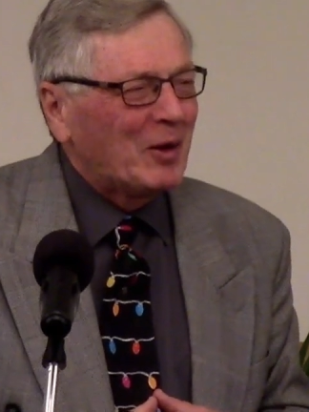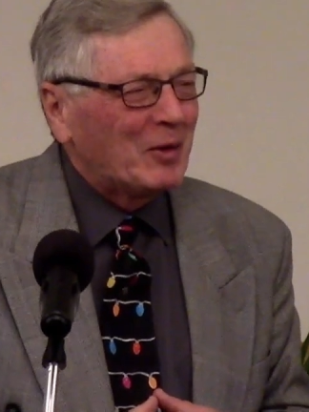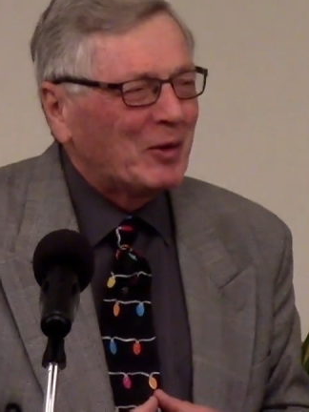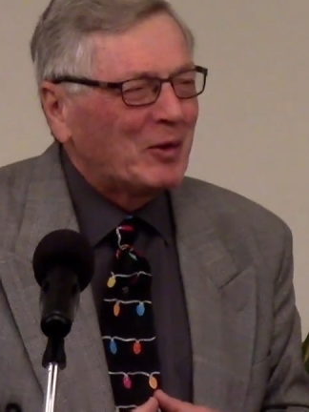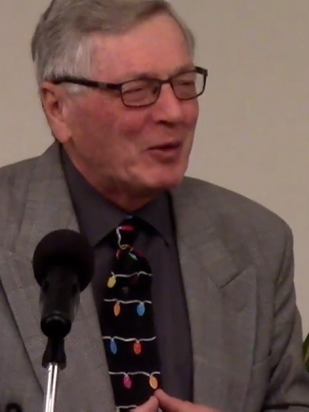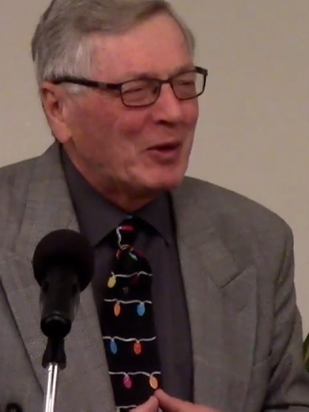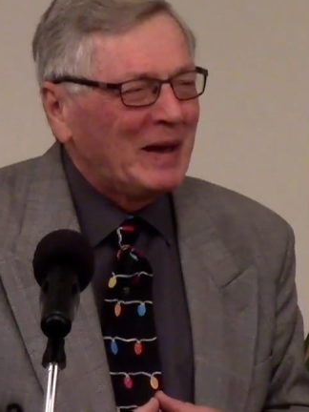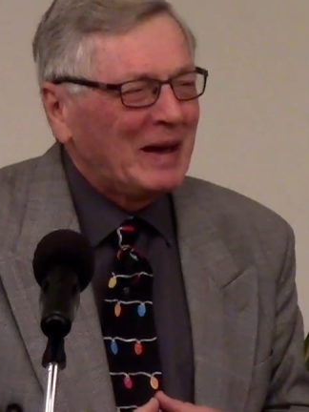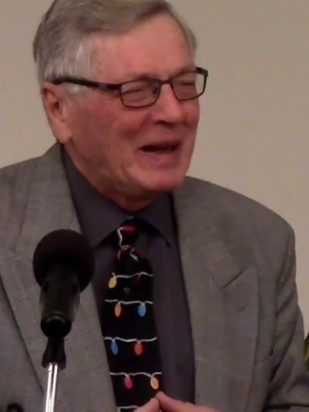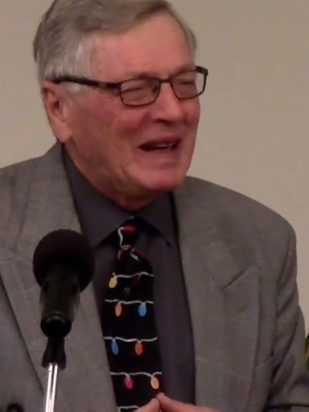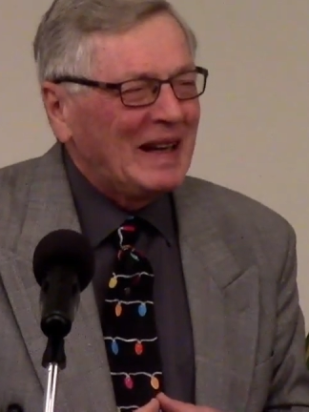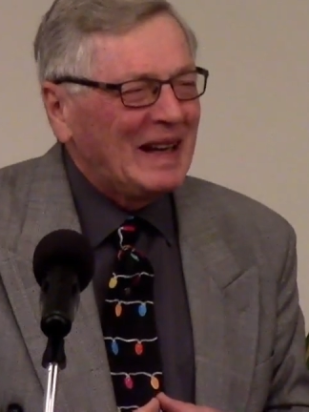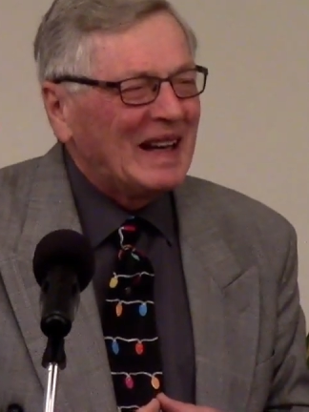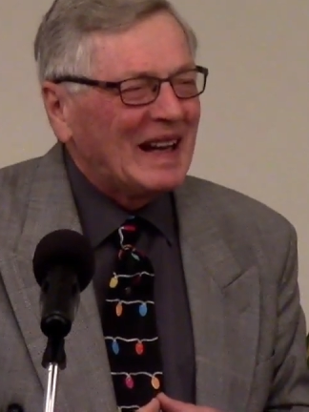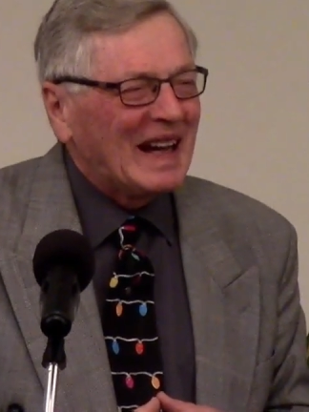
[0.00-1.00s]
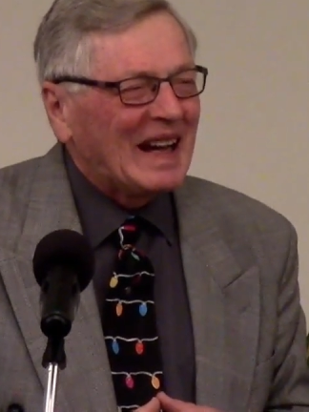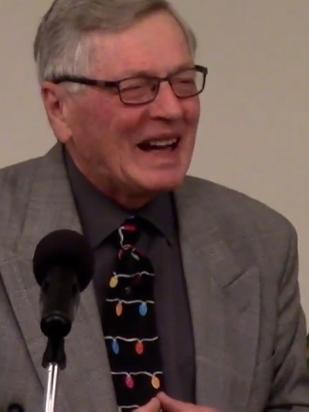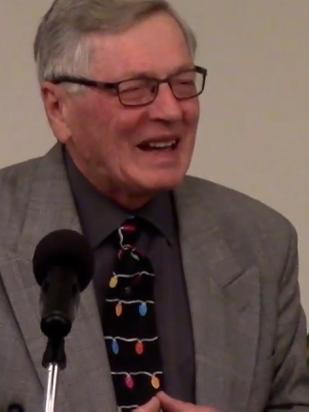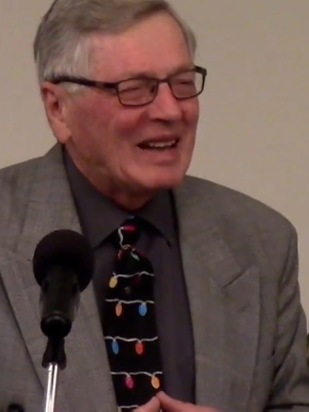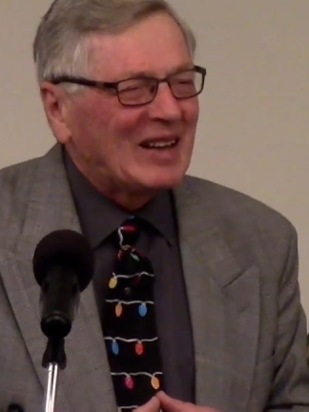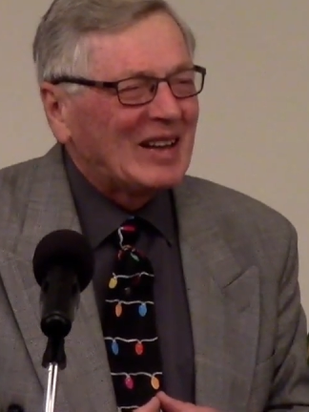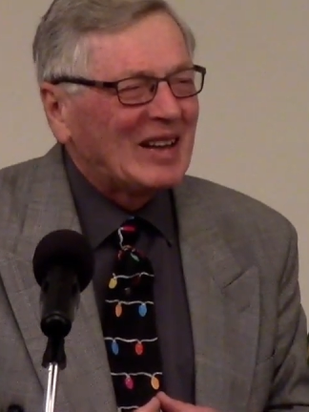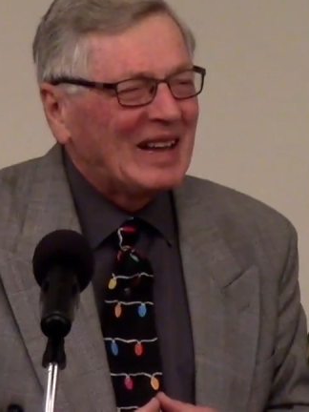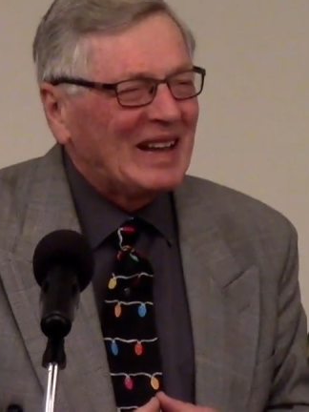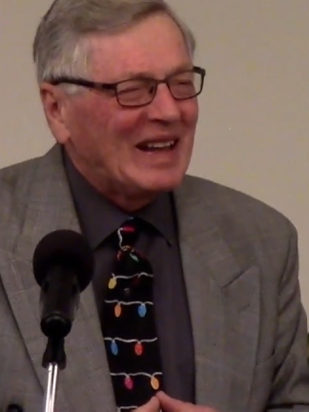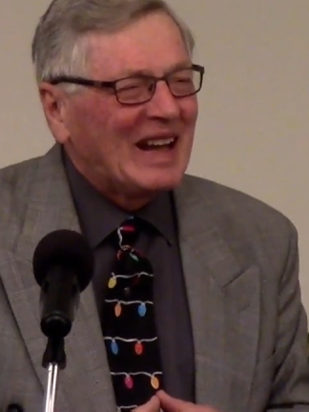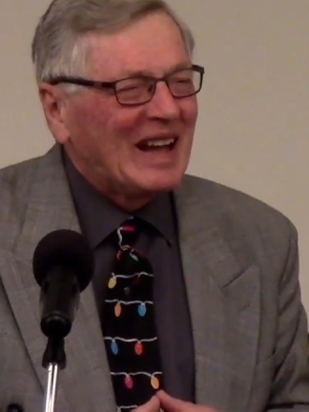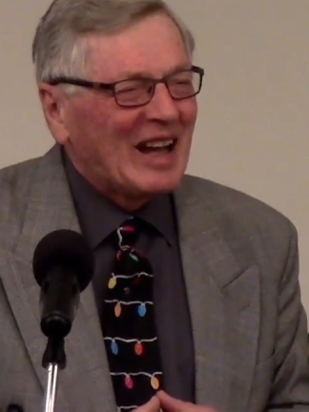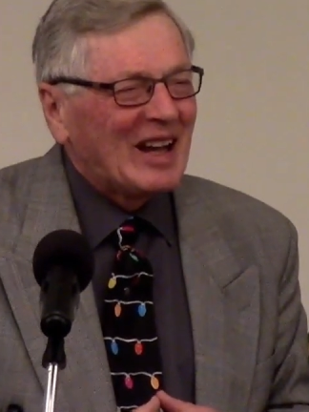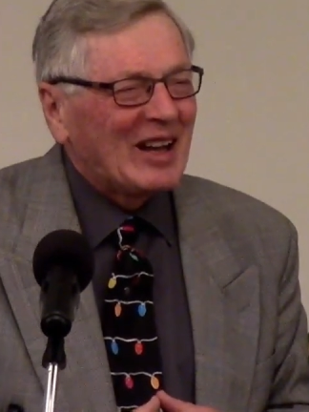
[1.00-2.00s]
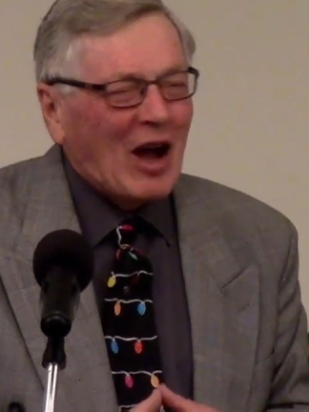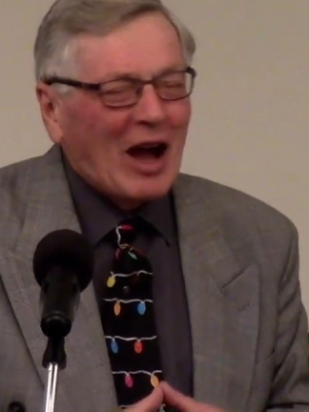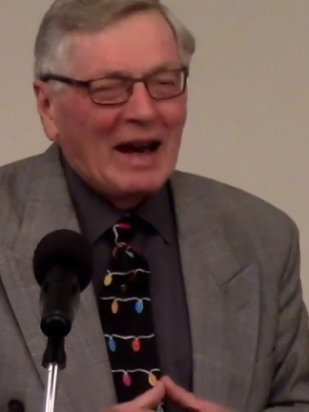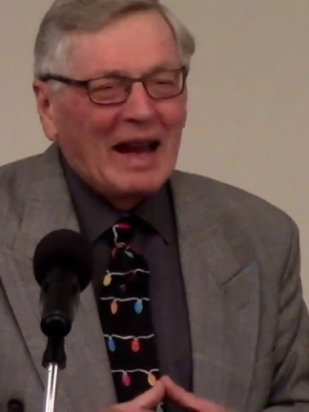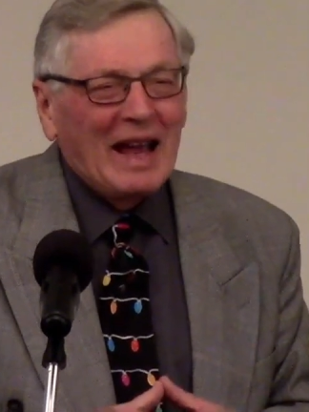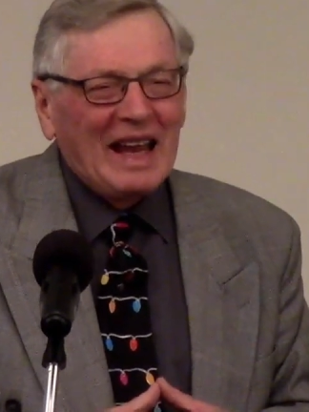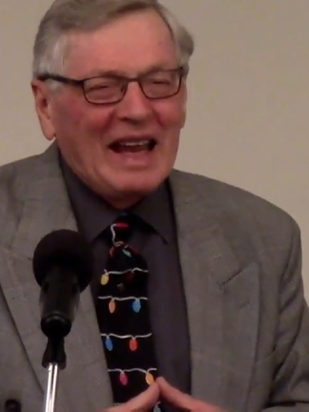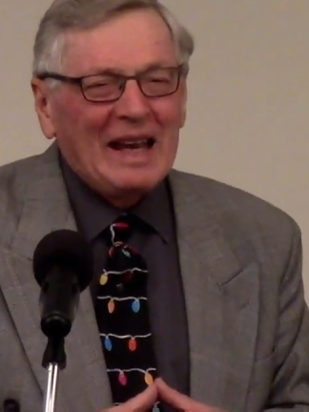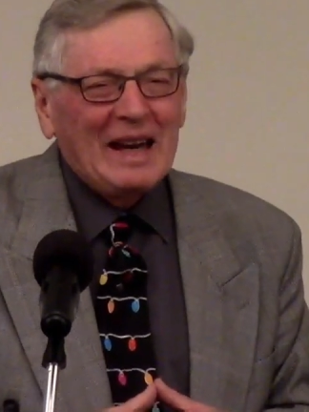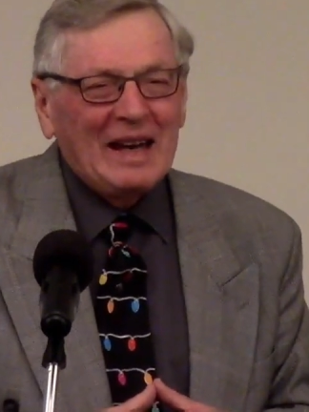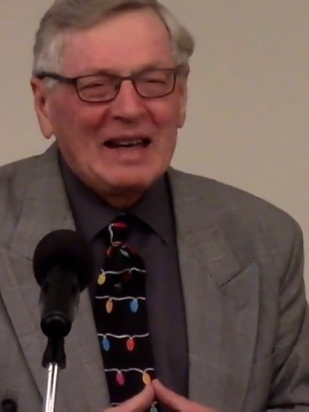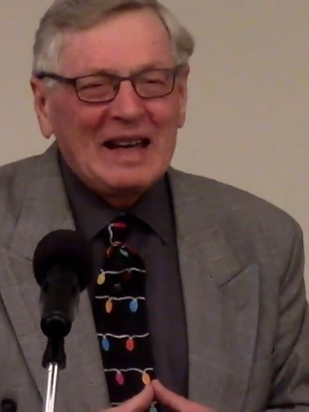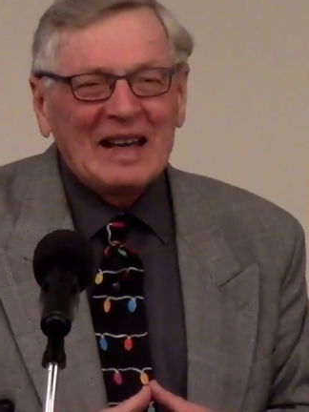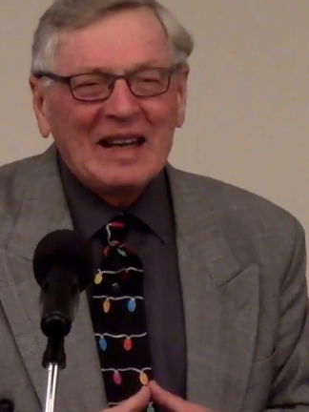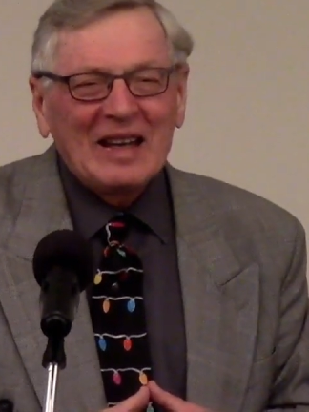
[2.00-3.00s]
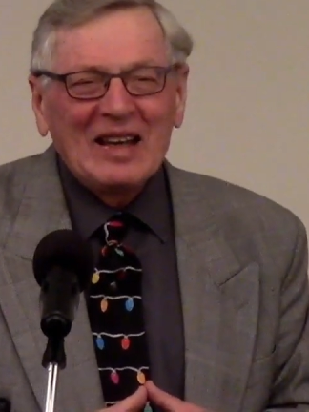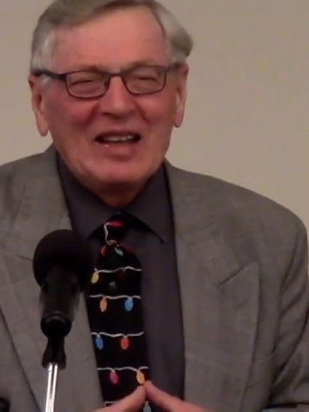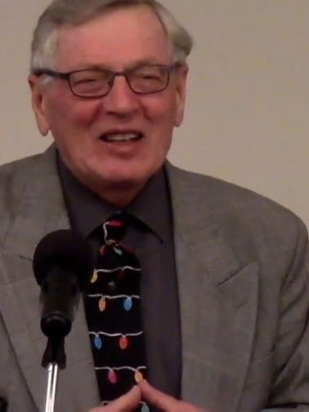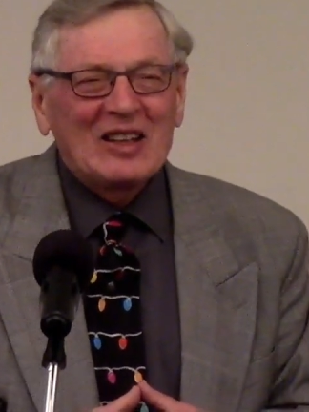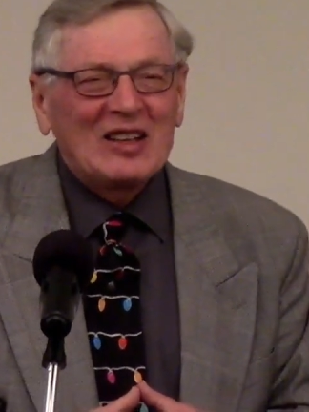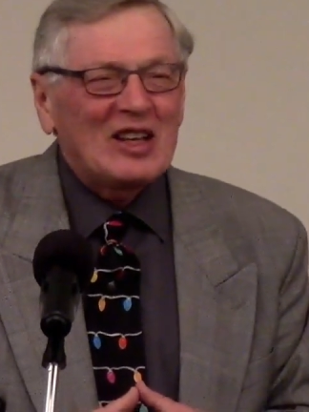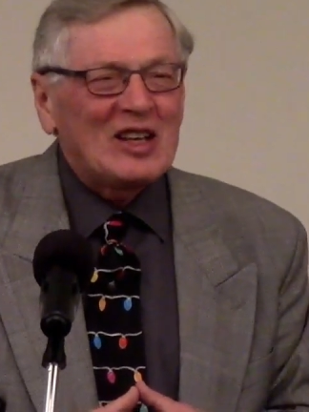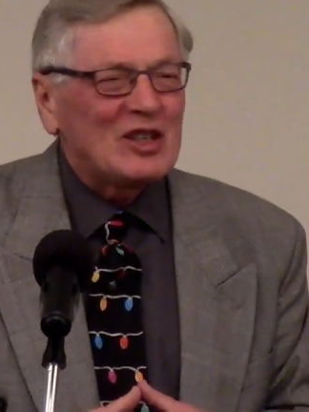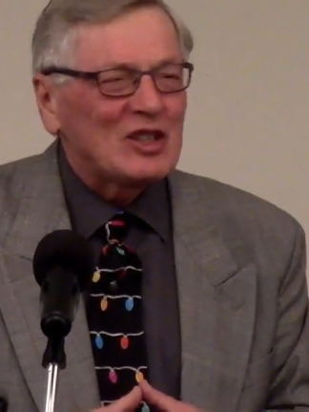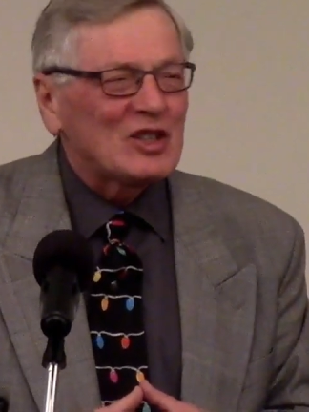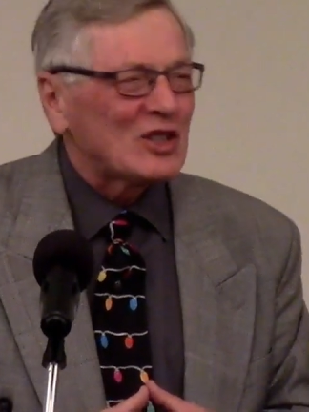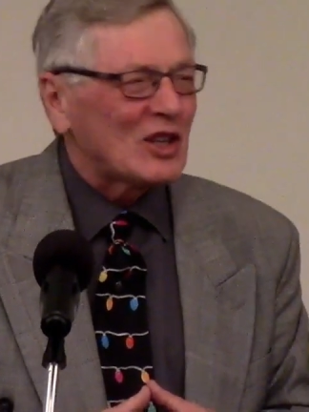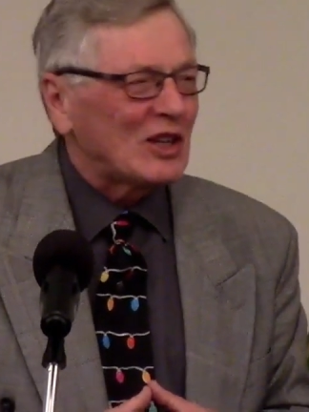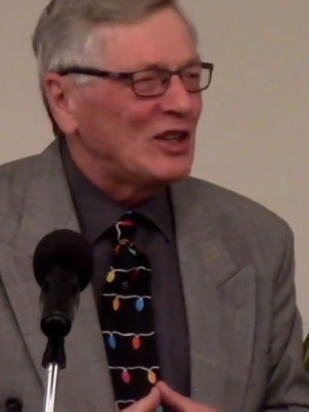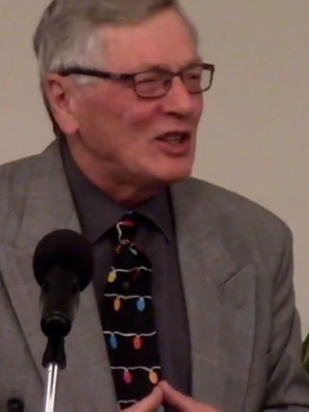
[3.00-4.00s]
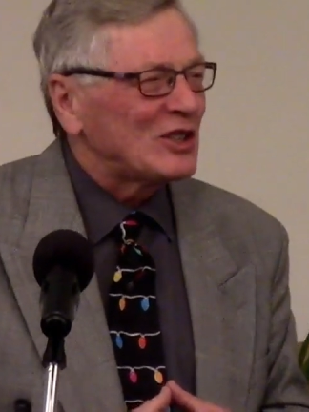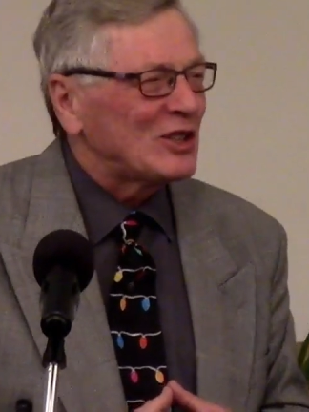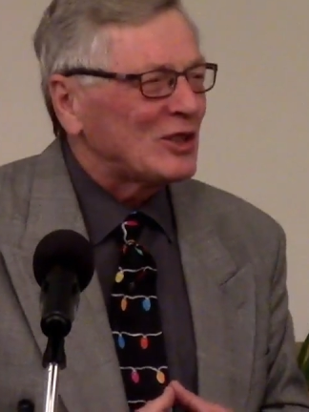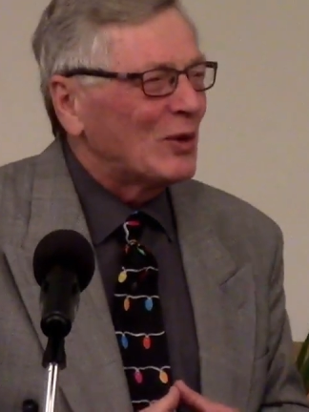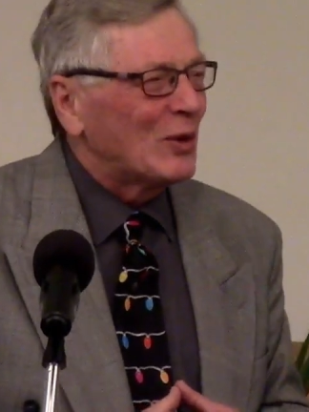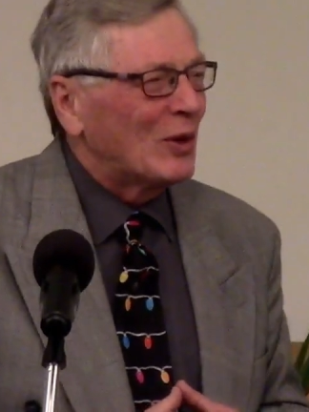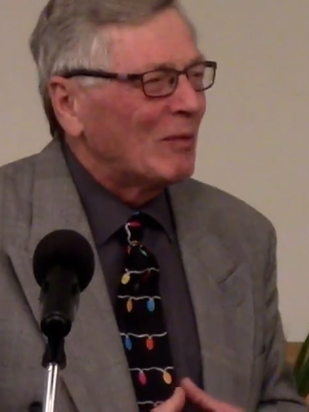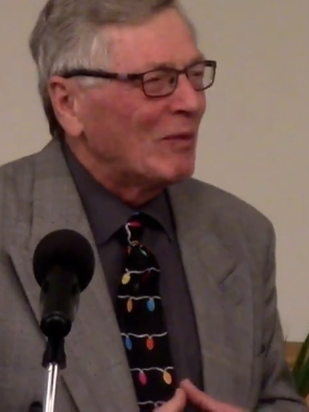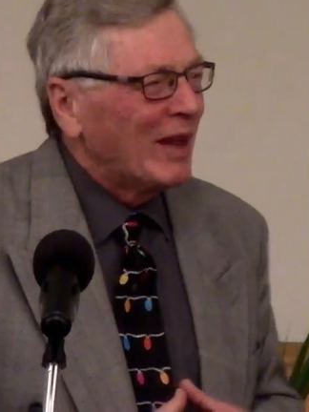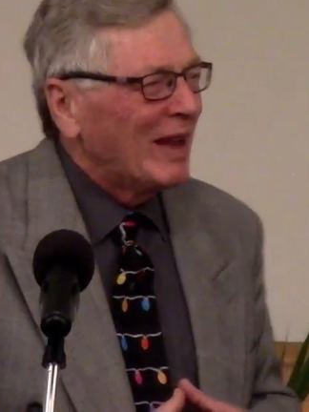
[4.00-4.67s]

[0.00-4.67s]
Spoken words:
we got he and Anita to teach Sunday school.